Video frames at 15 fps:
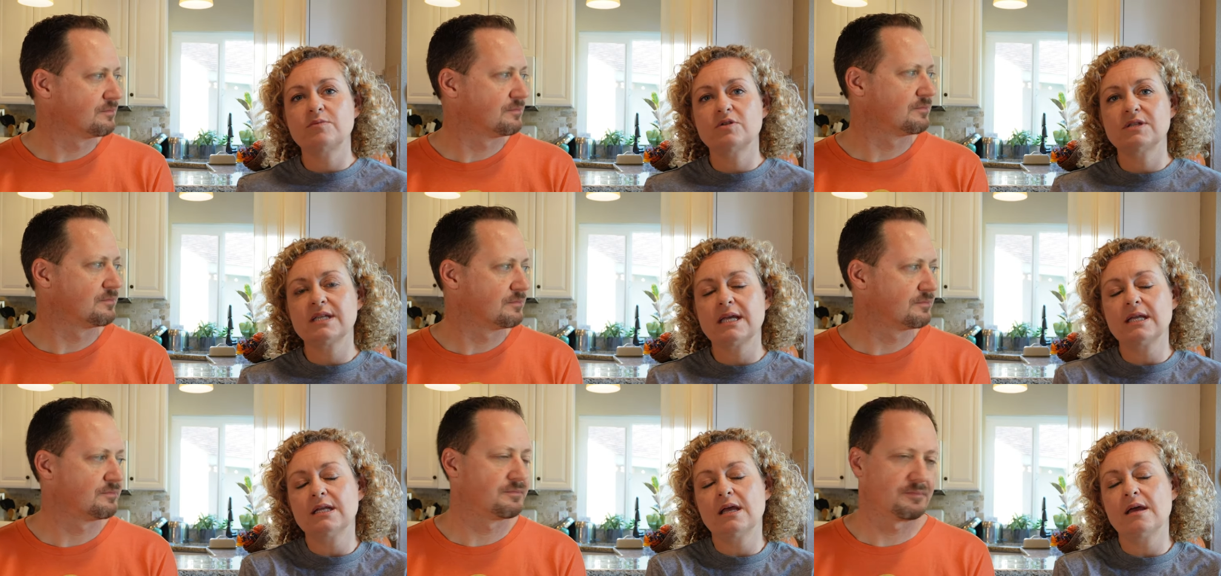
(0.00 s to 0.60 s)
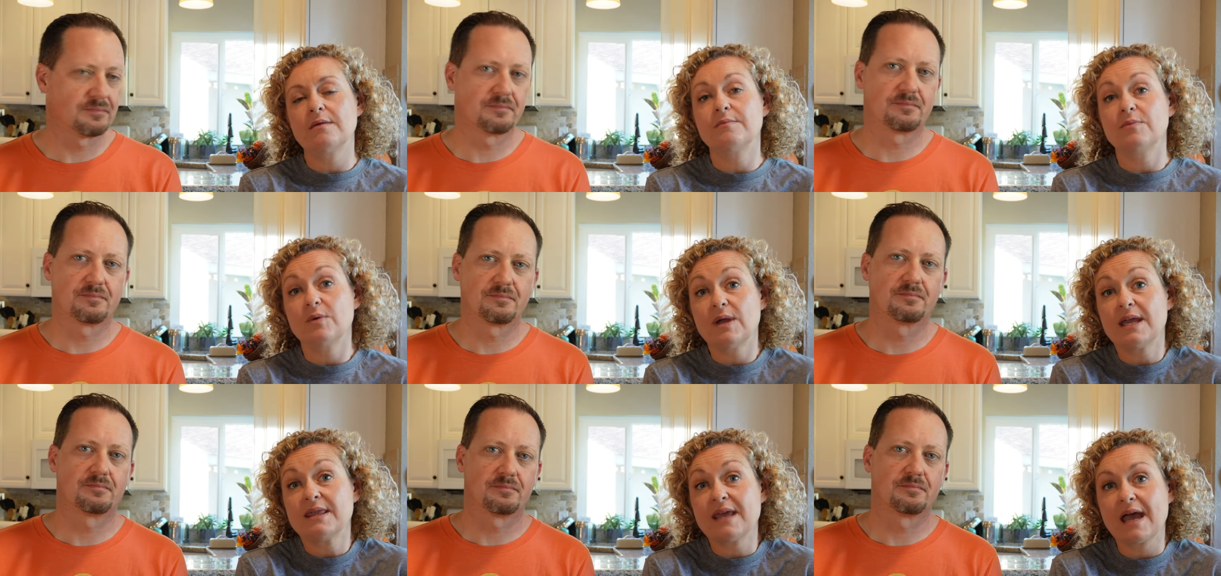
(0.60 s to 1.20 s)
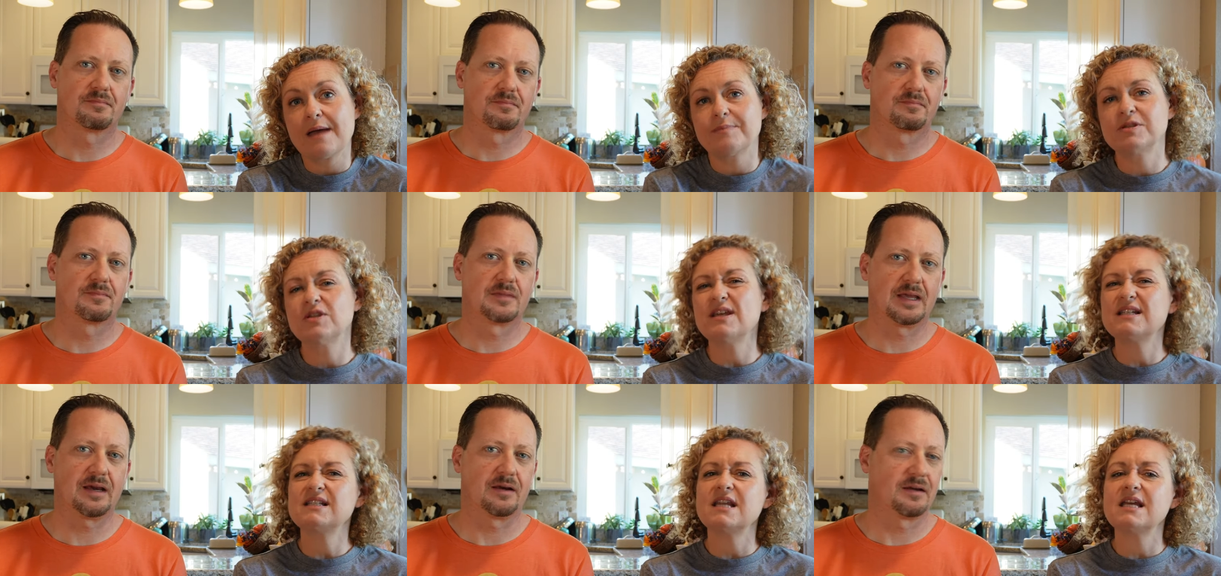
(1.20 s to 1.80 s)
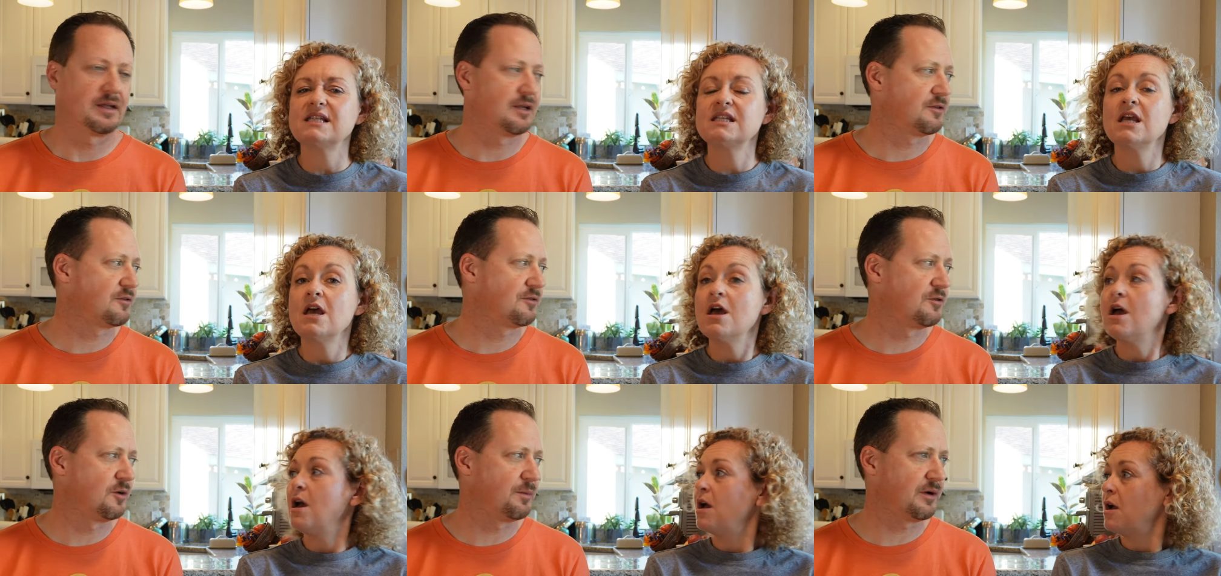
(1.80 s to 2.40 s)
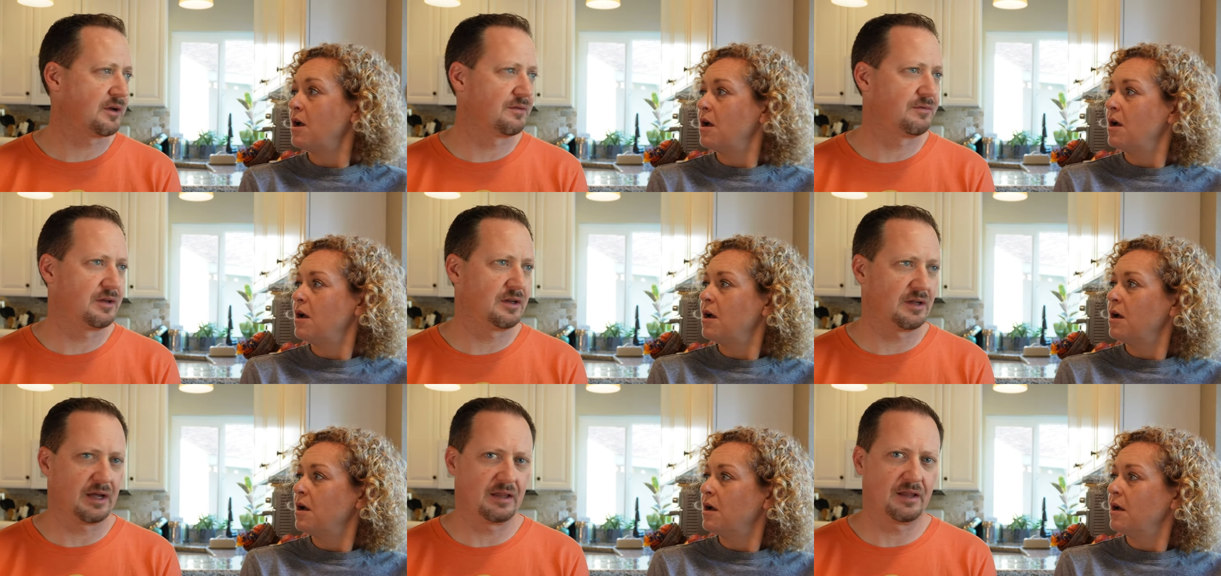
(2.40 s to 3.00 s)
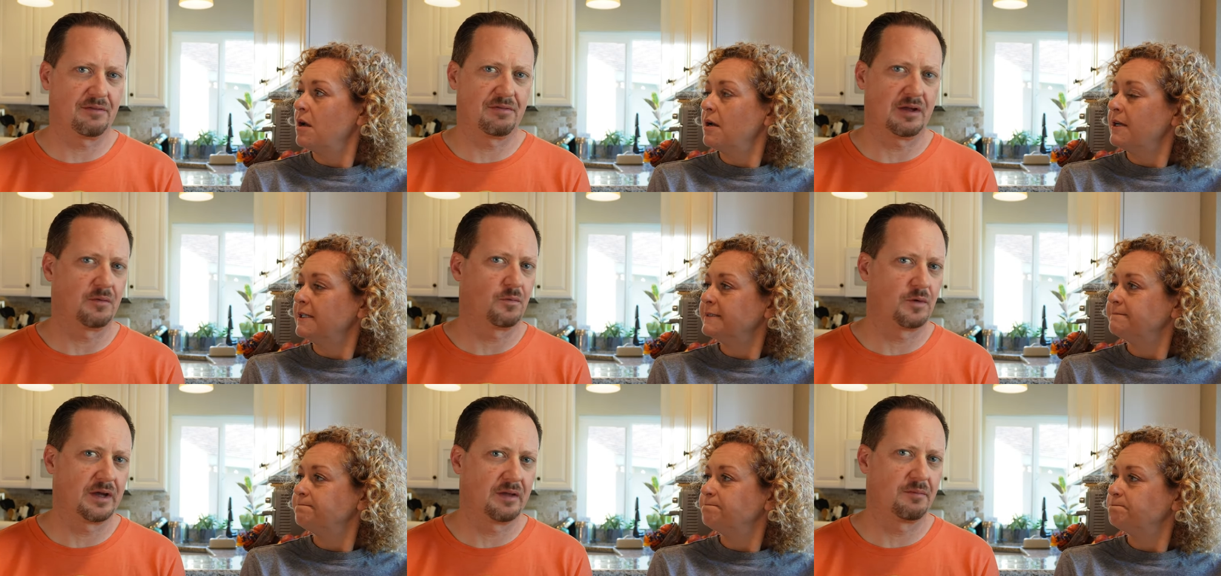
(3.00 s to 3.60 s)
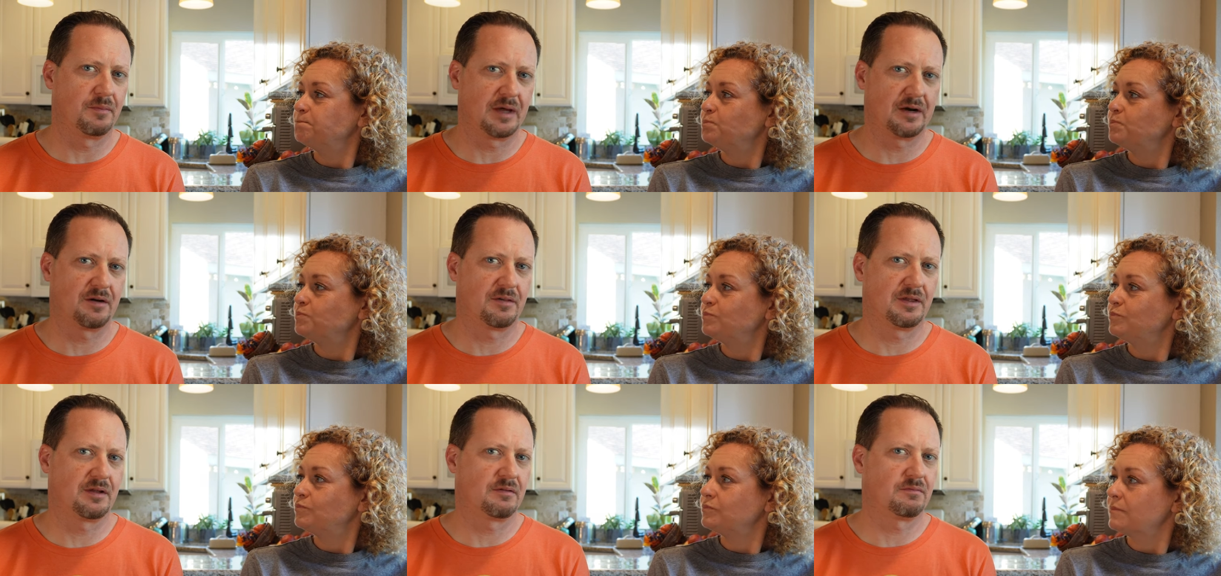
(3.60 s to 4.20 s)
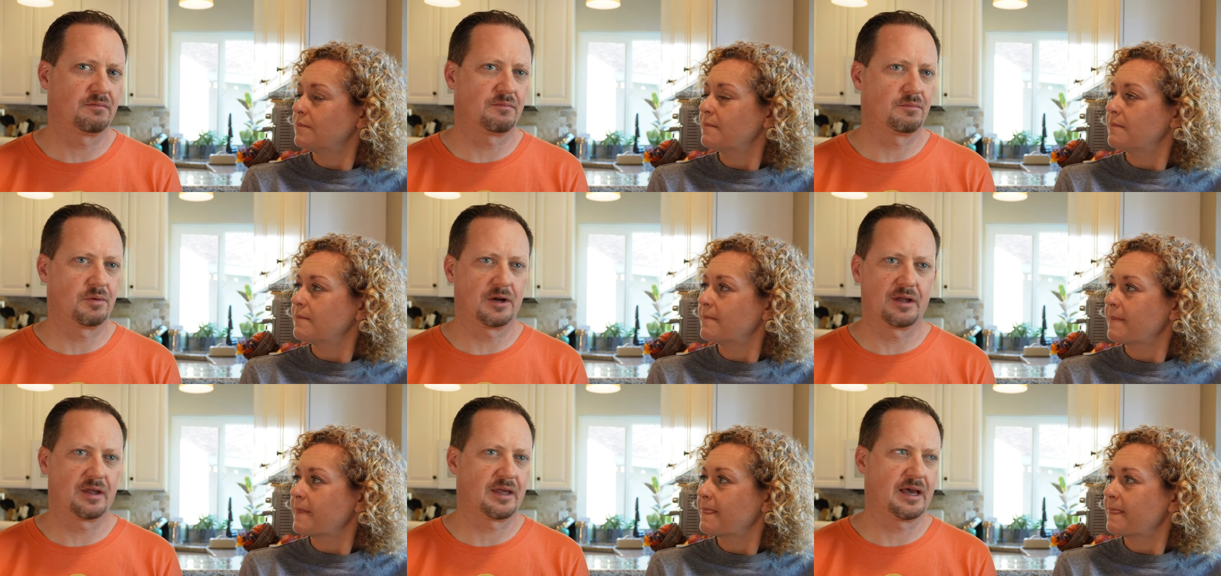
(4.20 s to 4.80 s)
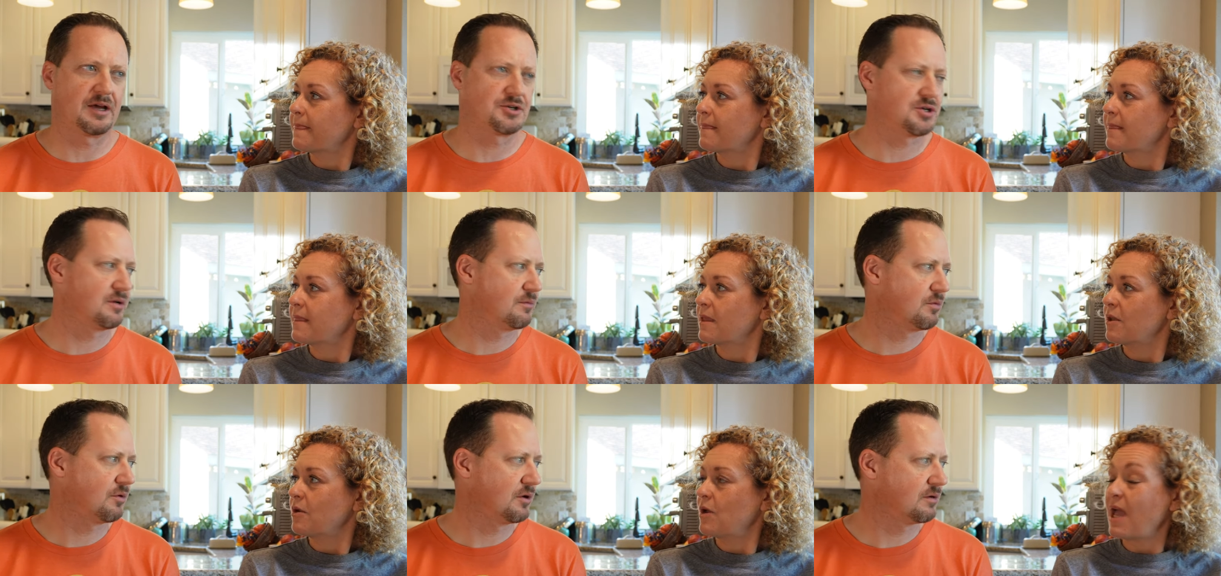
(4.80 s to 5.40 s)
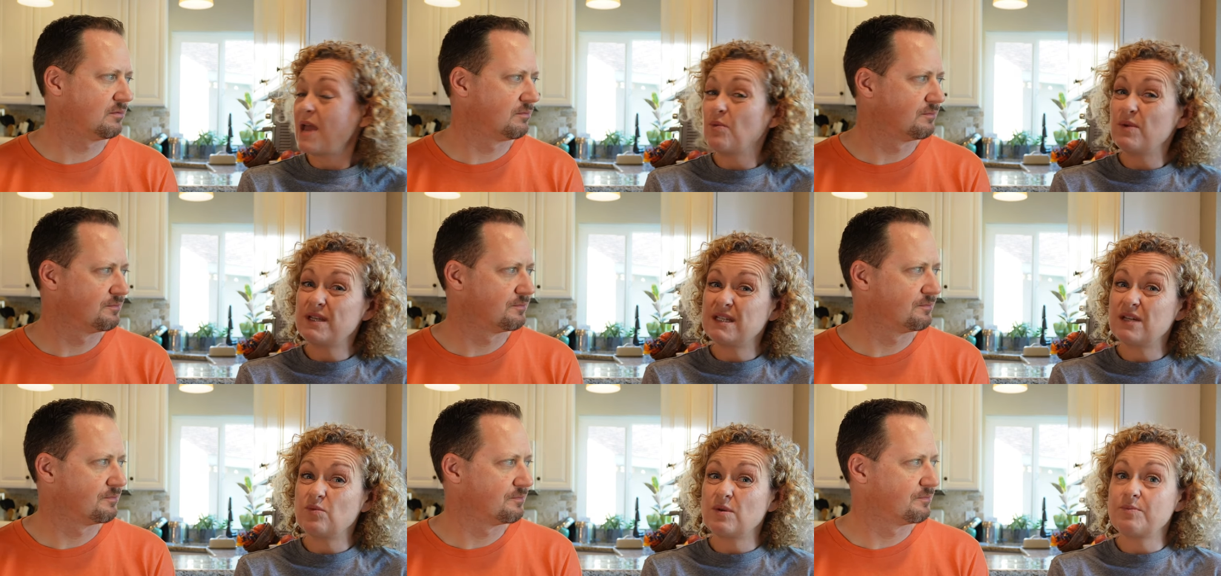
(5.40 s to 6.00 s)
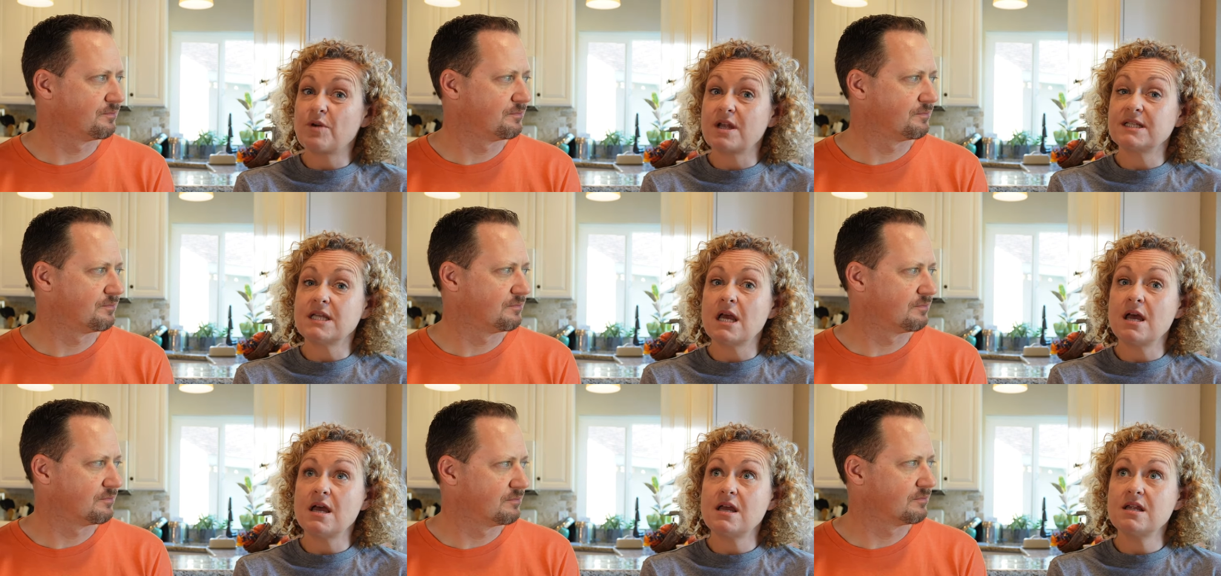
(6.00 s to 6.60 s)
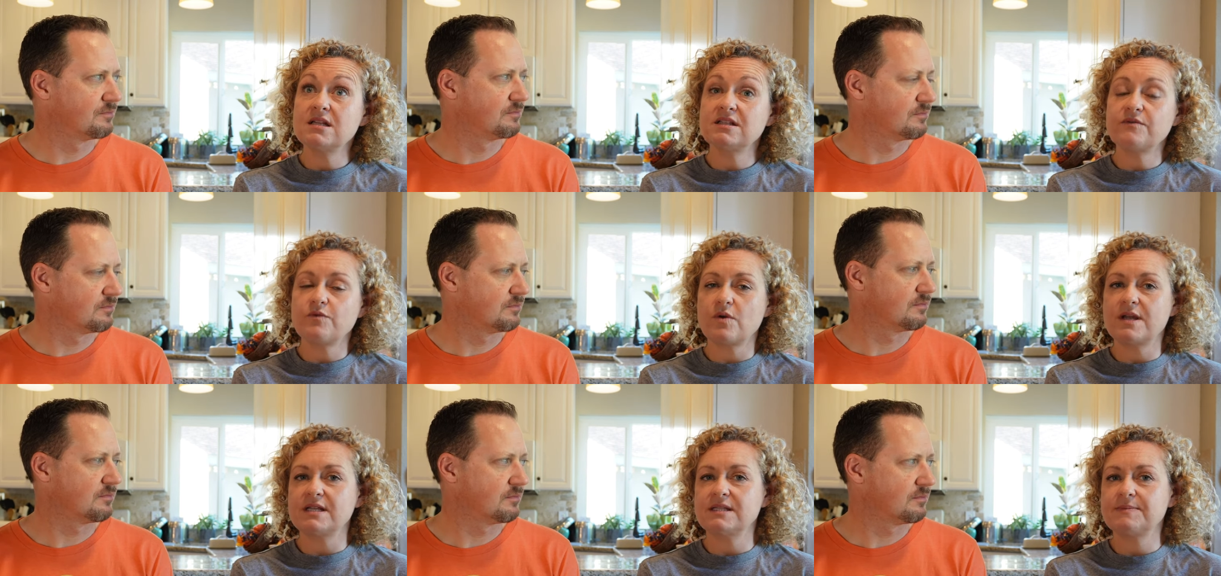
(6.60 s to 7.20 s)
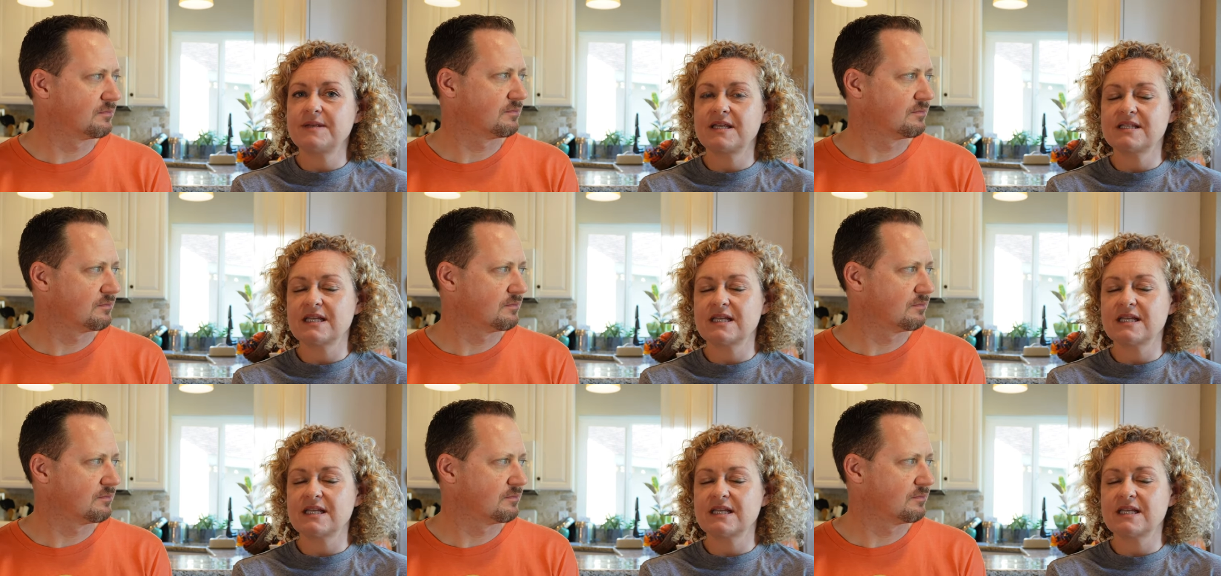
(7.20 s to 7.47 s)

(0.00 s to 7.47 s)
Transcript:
Speaker 1: percent um, in the app. So
Speaker 2: that's yeah, nice. Yeah, it's super convenient. I love that way better than bringing cash on board.
Speaker 1: And we did, we brought tons of ones because